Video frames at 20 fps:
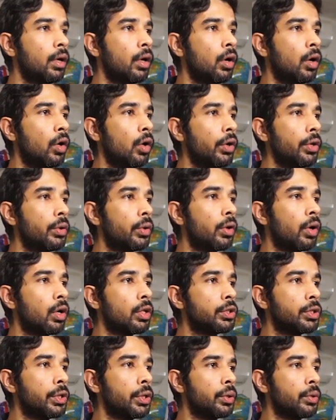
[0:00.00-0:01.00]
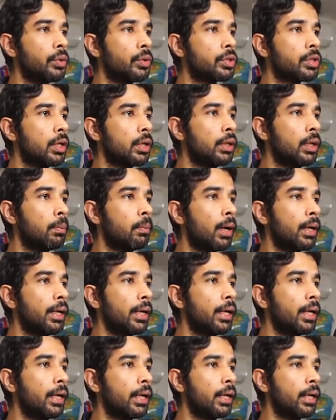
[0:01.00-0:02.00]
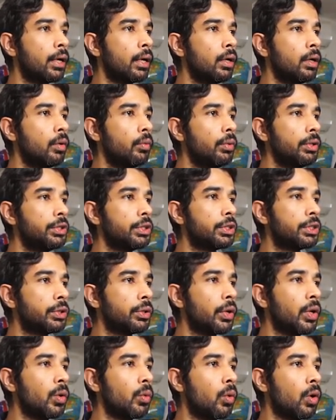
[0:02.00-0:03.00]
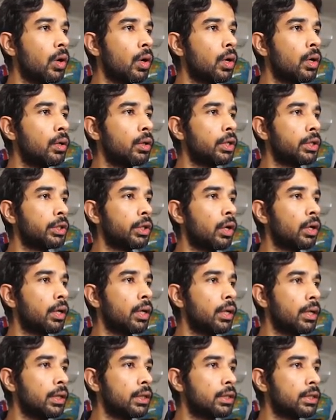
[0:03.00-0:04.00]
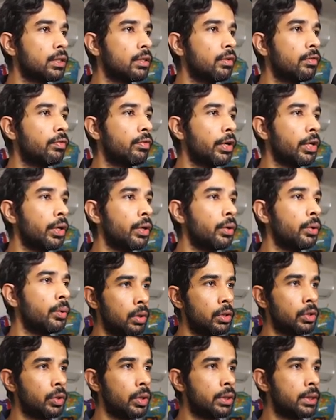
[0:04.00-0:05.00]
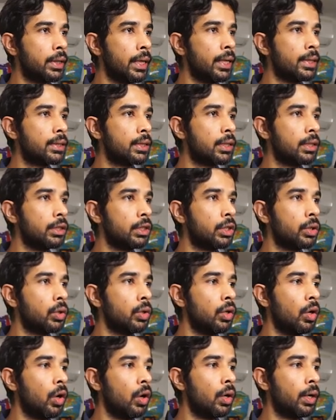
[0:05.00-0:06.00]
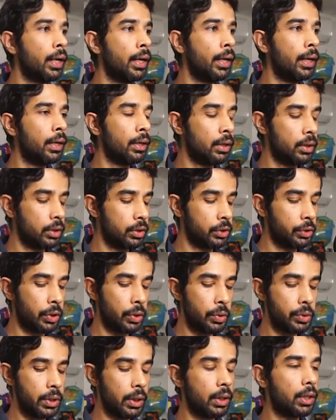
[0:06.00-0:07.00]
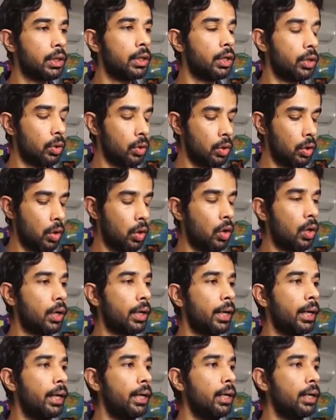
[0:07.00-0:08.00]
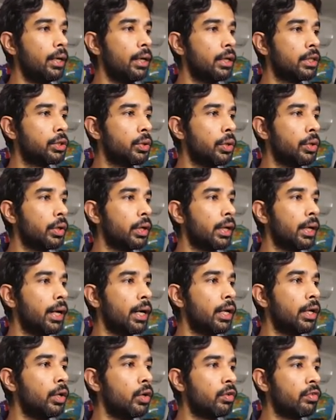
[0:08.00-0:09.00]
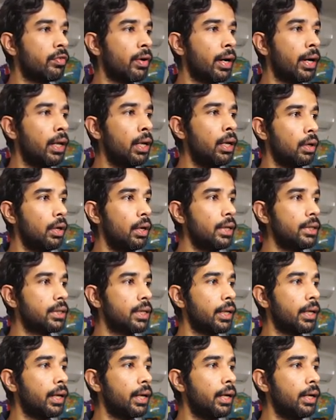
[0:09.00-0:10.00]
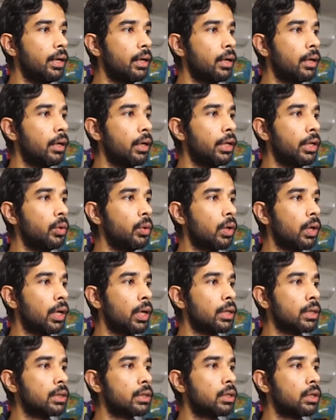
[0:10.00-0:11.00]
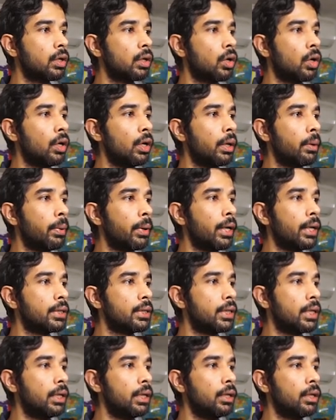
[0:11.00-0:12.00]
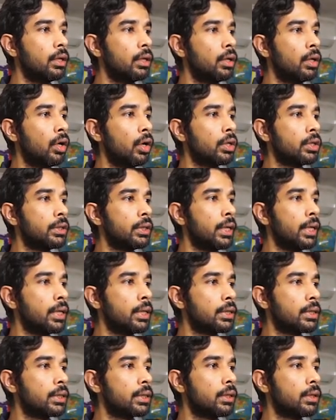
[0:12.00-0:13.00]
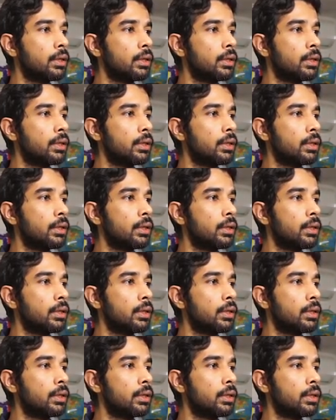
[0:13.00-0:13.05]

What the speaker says: or you could also use the button in here, which should show you what the shortcut is for you. So it says Ctrl+Alt+N. So using Ctrl+Alt+N, it's going to create a new file. Let's create a new class called dependency.cs.